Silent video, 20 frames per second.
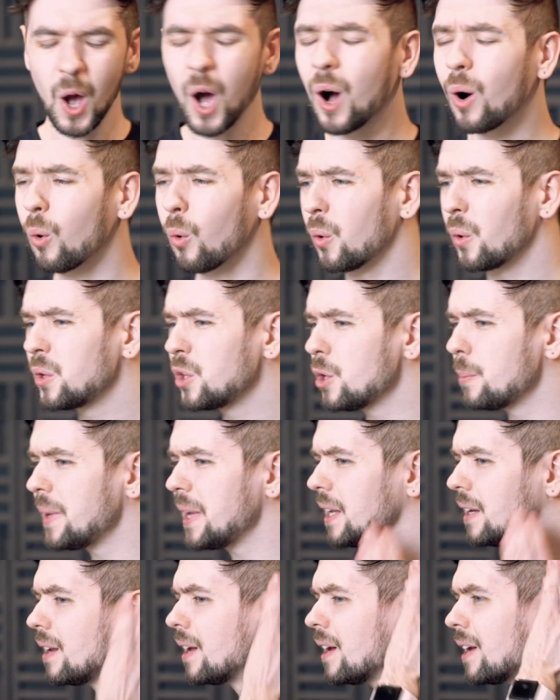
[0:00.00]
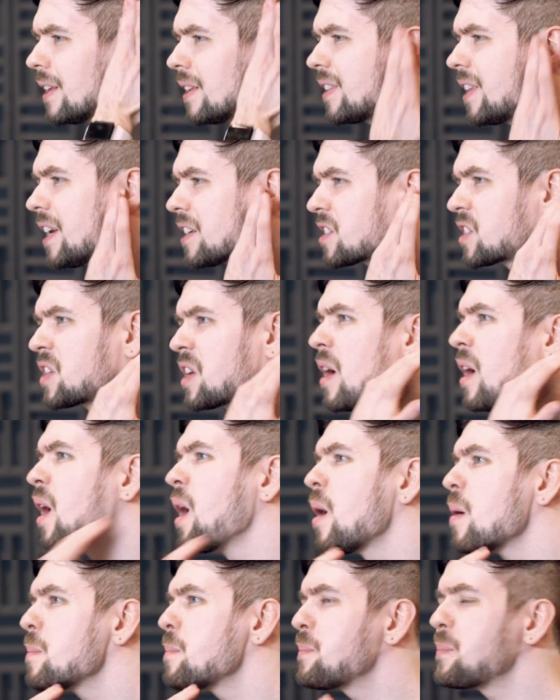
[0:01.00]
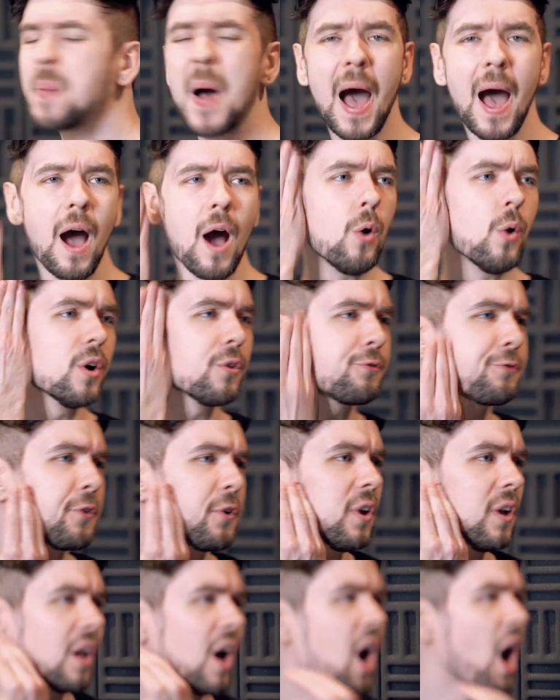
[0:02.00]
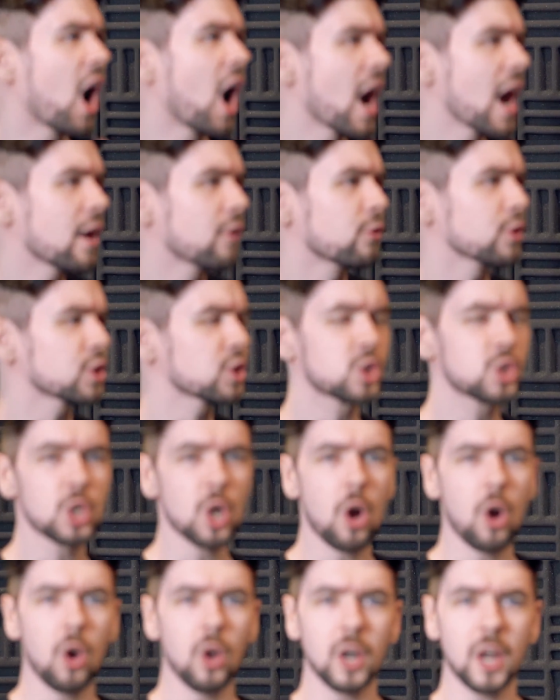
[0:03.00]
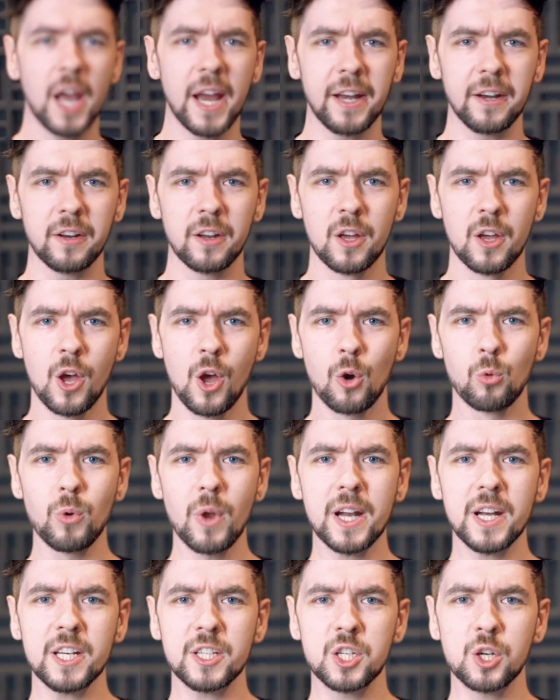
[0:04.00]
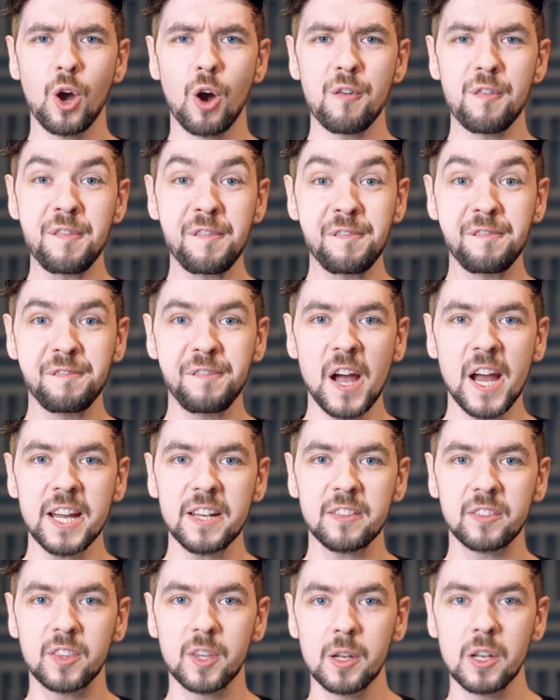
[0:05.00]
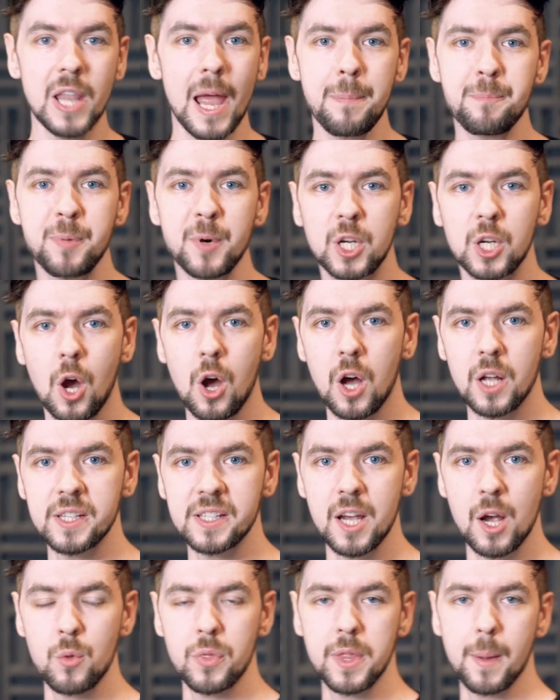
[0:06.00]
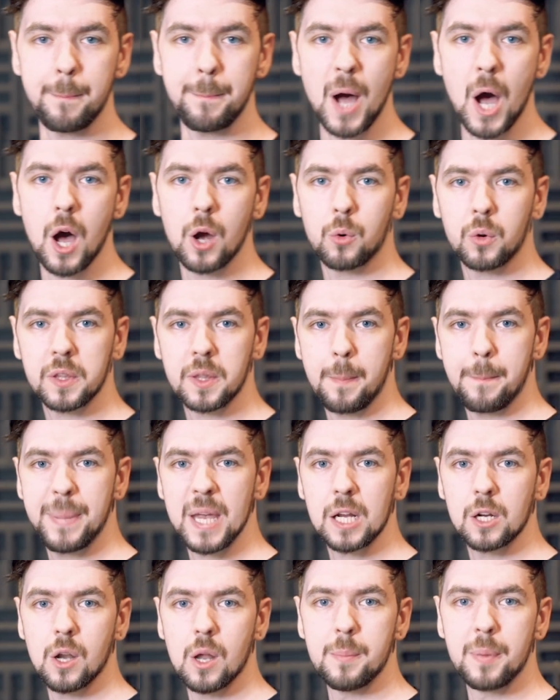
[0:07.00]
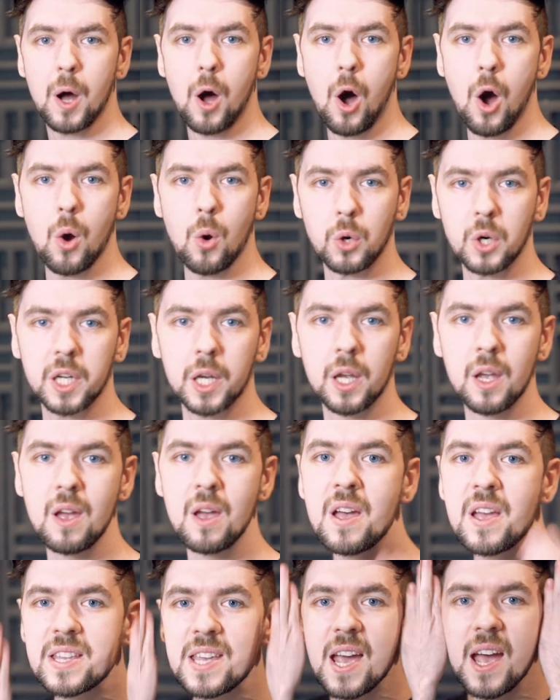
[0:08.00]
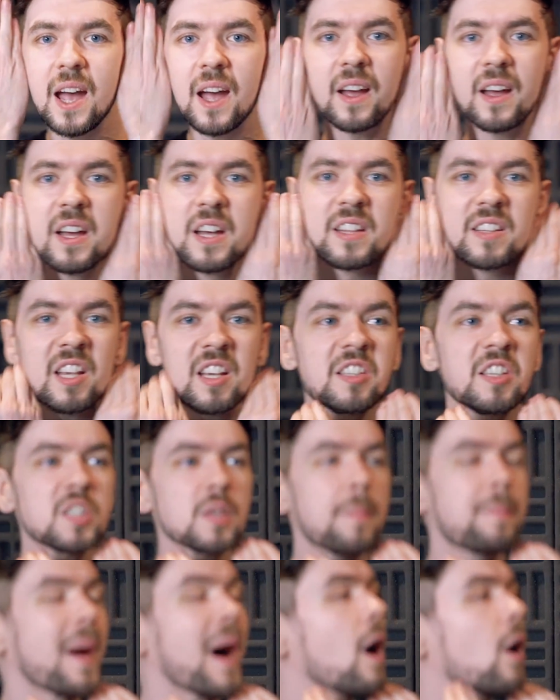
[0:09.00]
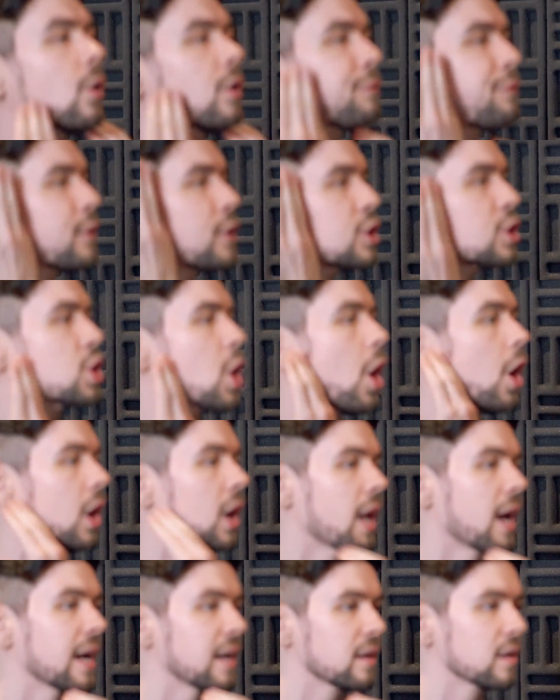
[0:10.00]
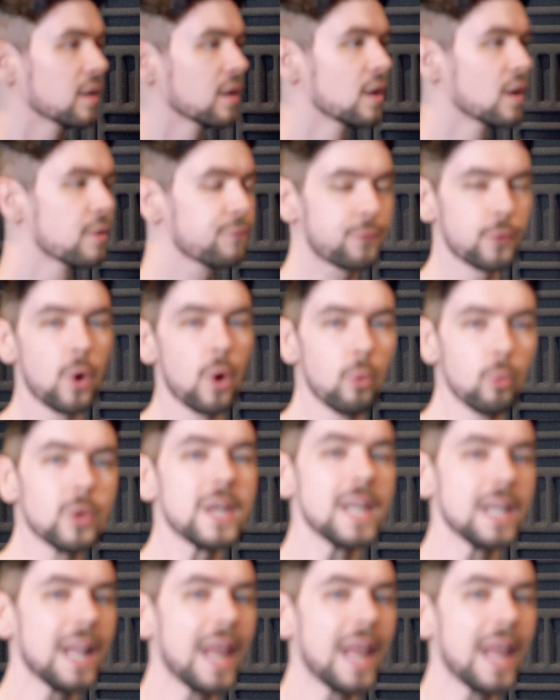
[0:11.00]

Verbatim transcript: Oh, you mean this powerful Irish jawline, ready to go fight the leprechauns out in the bog with a big lump of oak. Yeah, this is a powerful jawline for a real